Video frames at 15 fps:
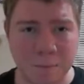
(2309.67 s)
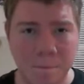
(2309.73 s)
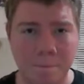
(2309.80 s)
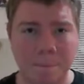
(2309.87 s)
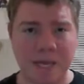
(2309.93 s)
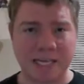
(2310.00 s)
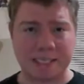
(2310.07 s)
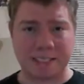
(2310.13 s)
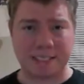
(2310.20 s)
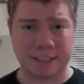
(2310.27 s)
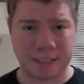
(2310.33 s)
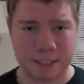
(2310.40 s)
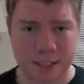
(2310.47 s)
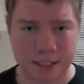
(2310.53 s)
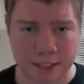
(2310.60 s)

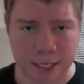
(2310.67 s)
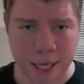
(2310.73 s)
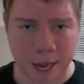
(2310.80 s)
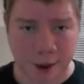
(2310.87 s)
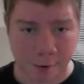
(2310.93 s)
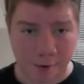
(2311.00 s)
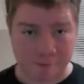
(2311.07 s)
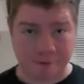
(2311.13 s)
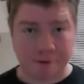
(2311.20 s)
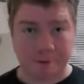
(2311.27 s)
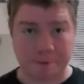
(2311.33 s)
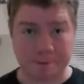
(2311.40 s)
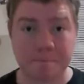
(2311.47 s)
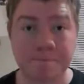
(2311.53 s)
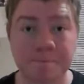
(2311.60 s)
But, however,
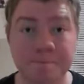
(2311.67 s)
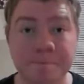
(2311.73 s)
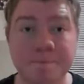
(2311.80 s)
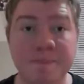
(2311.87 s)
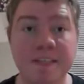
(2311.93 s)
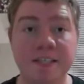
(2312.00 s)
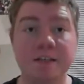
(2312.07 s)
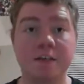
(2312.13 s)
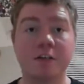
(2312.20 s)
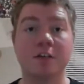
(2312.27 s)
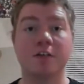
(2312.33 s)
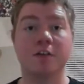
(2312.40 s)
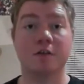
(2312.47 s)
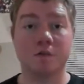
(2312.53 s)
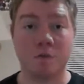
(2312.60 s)

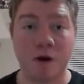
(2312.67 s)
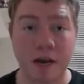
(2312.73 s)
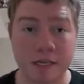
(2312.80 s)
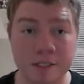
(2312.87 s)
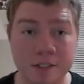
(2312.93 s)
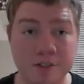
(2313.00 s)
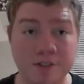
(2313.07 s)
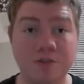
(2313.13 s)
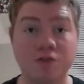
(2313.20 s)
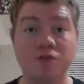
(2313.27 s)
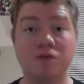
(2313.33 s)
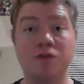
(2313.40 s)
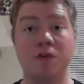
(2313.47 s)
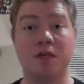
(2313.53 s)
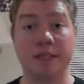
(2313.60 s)
what I do